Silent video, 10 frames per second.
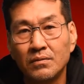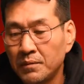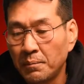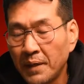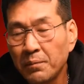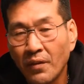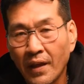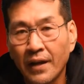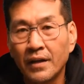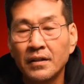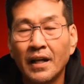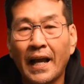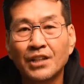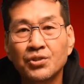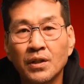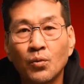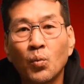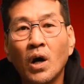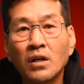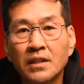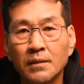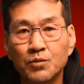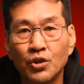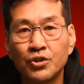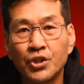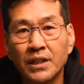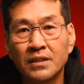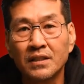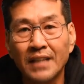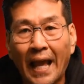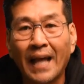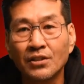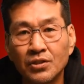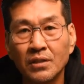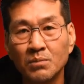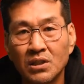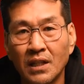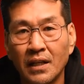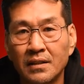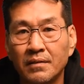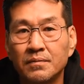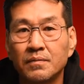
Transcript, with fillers: The people there actually welcomed Jesus as the Messiah.